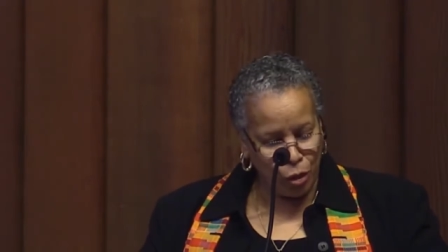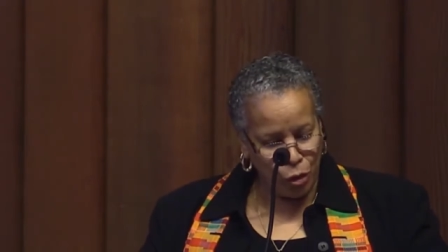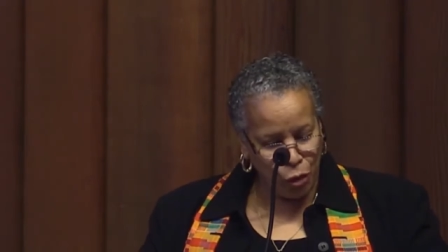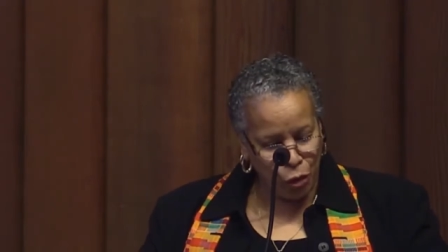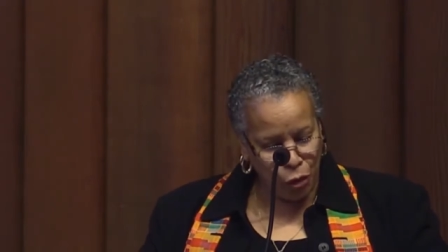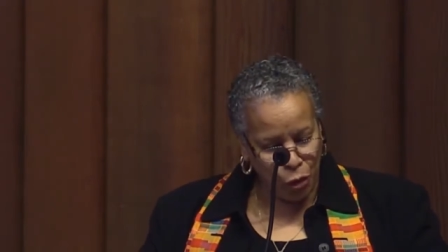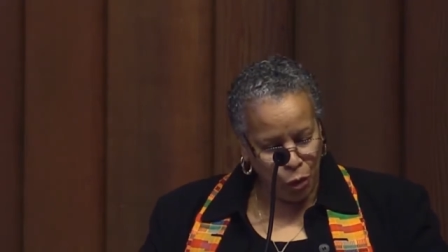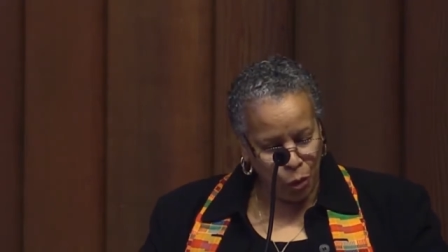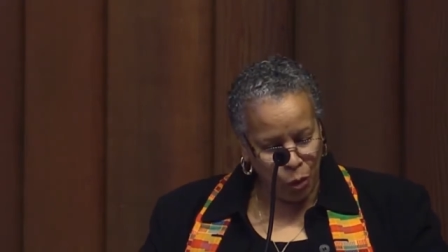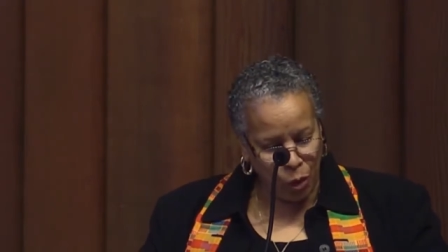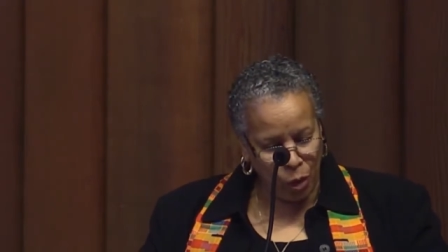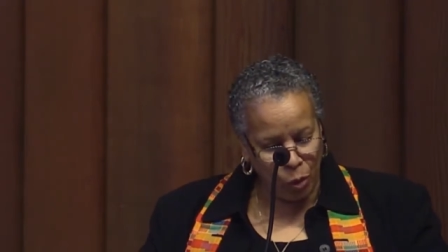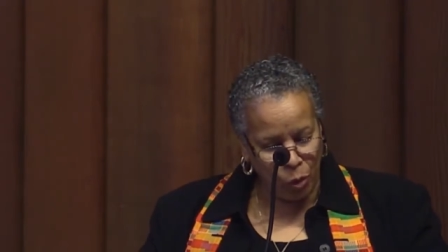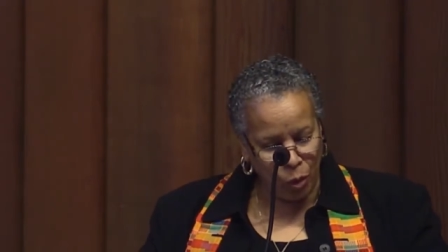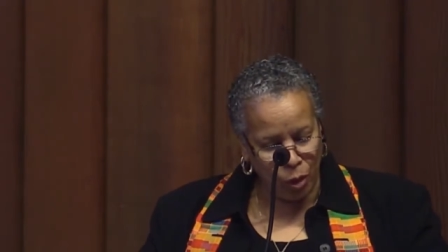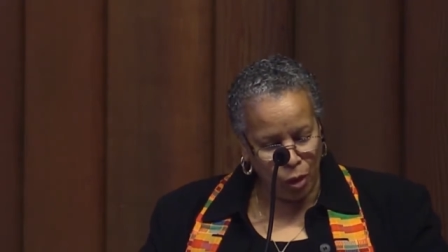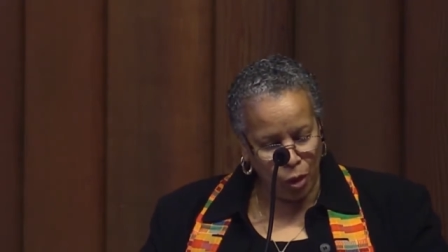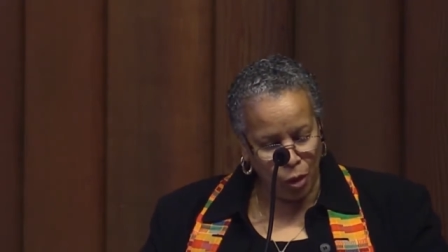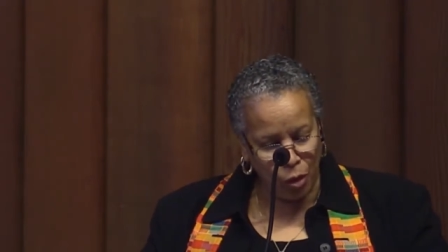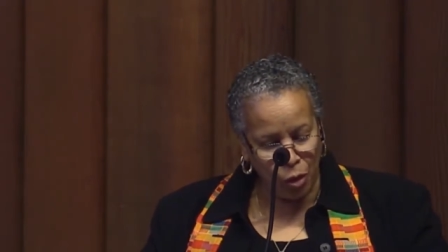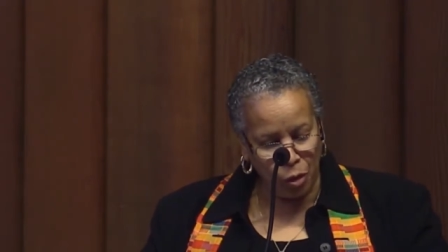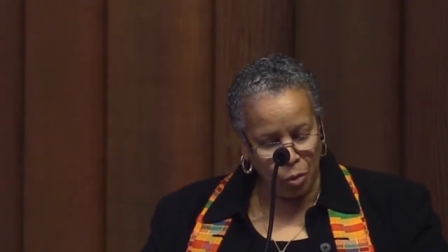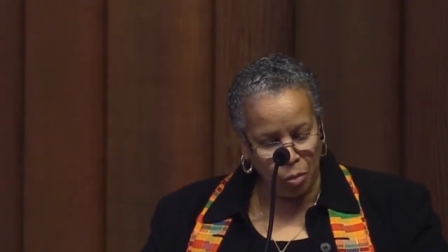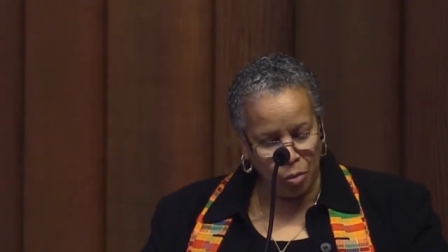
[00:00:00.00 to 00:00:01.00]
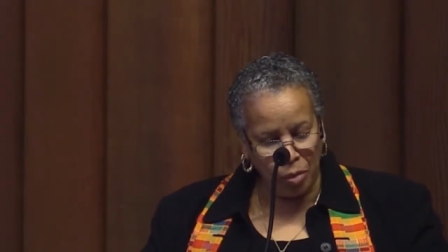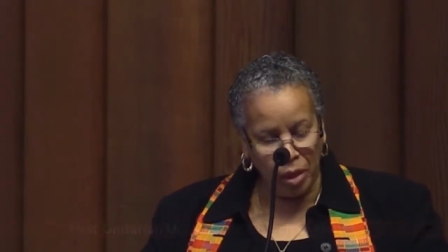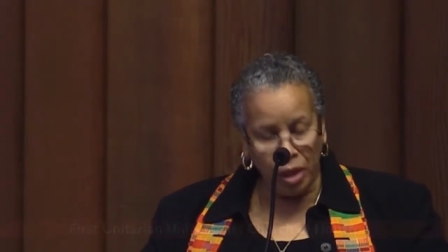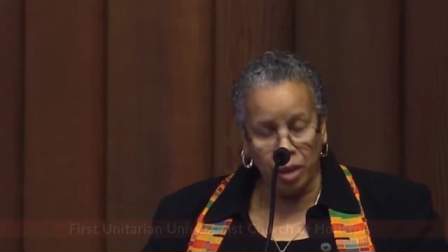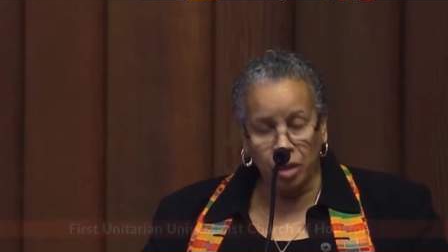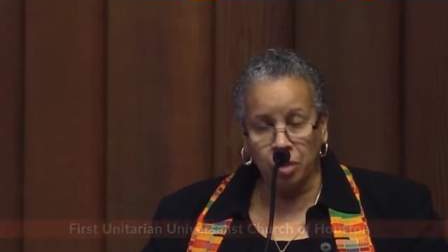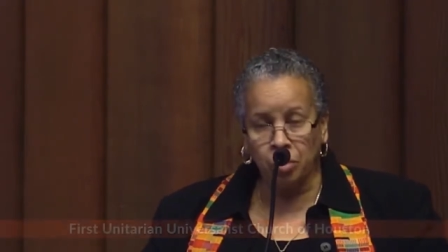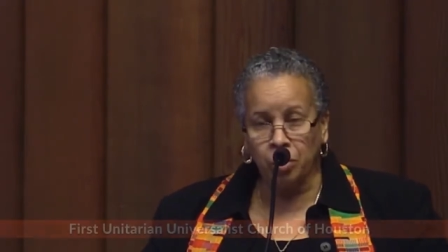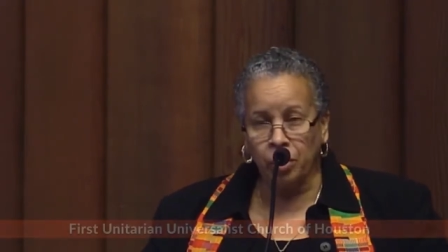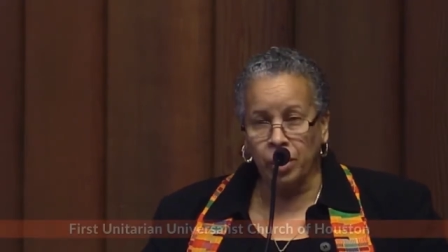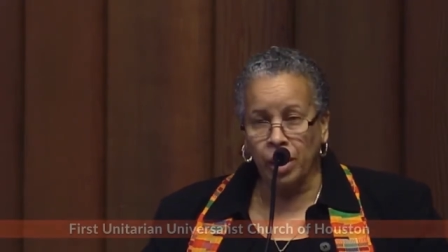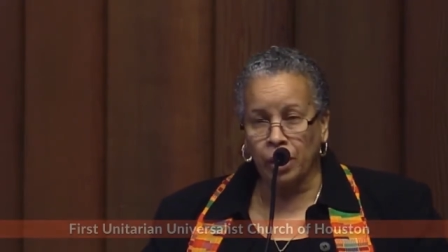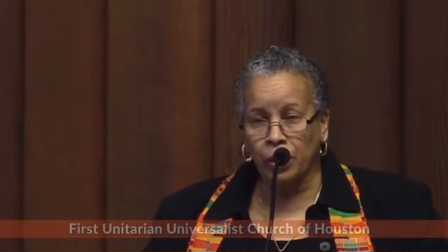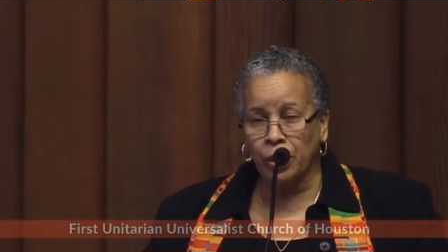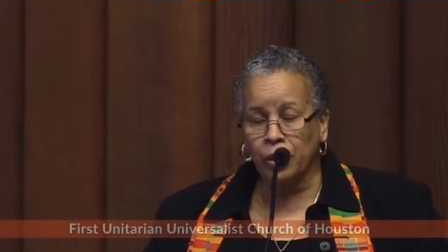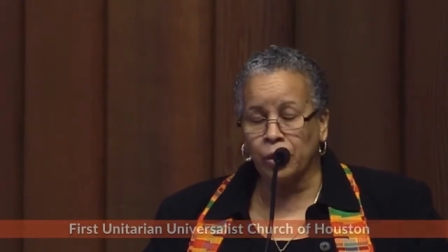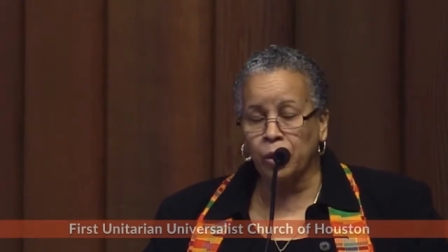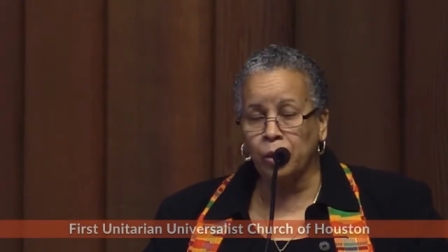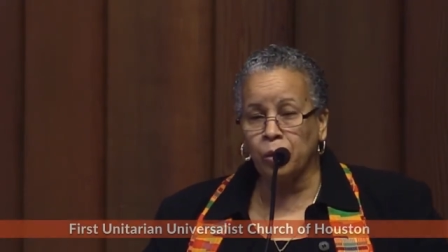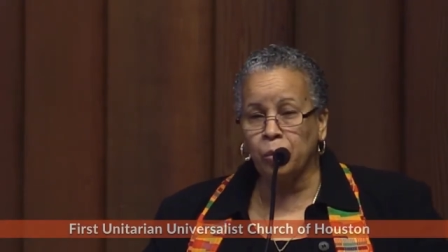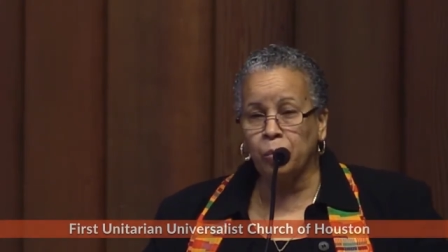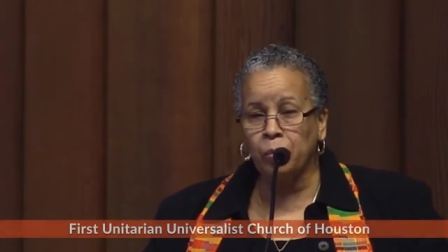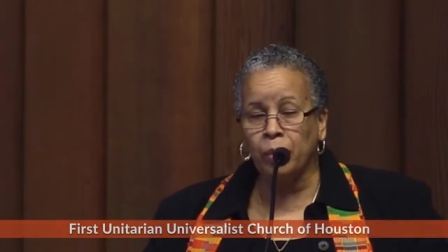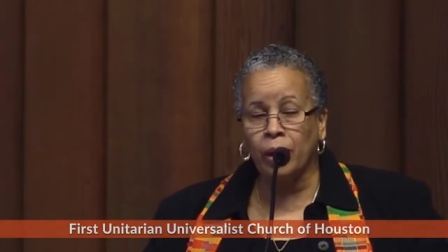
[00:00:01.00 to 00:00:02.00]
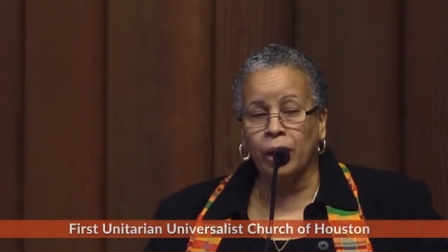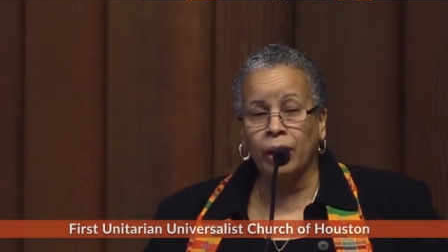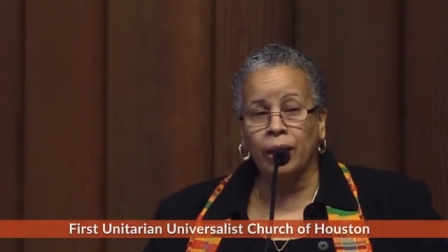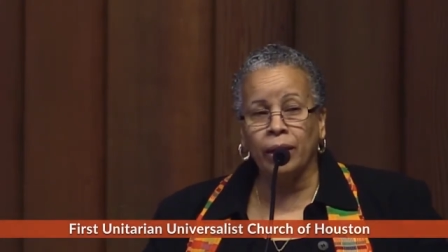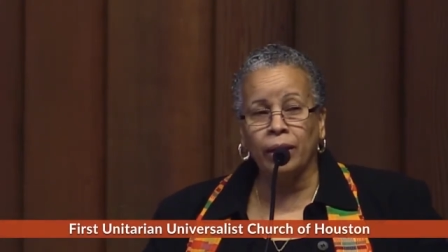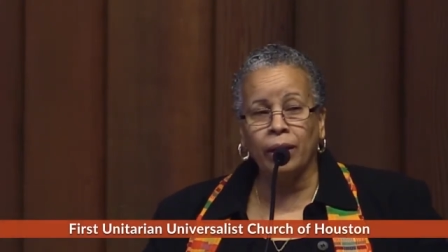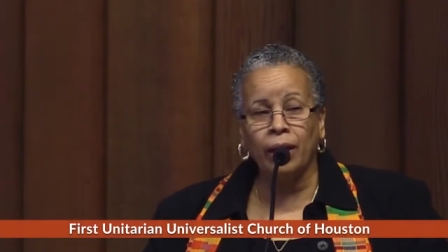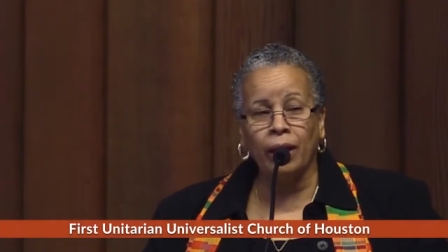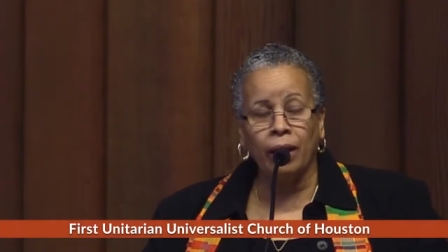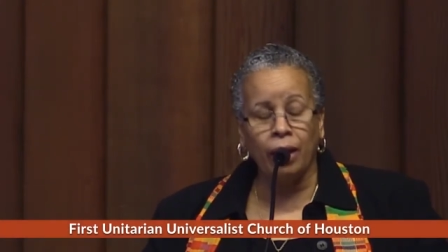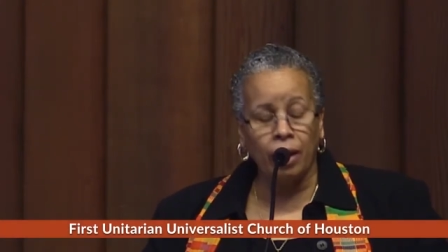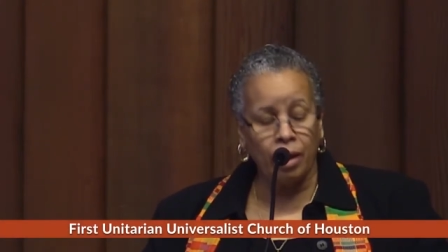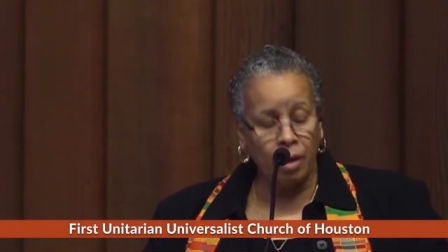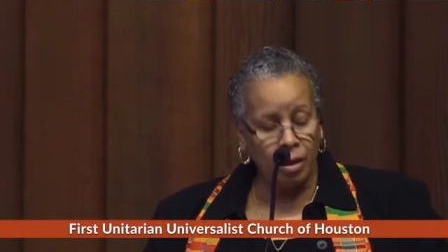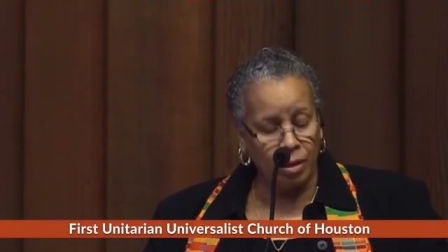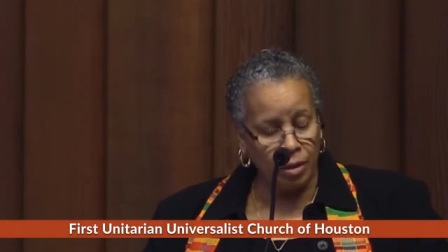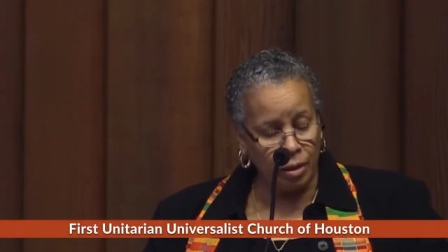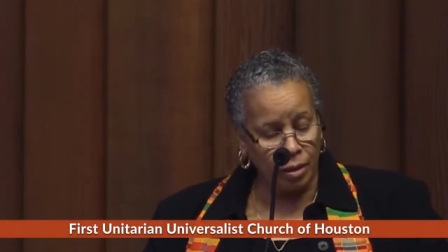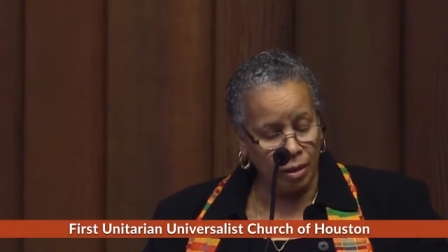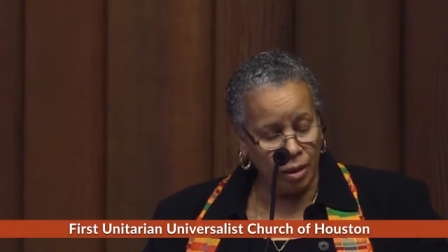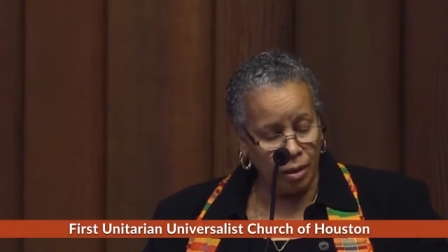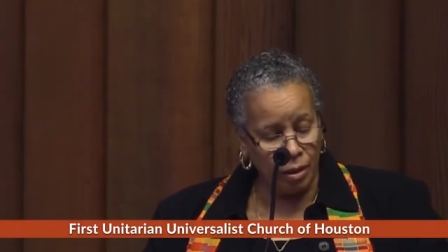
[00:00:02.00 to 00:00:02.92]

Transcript: to A World Made Better by Our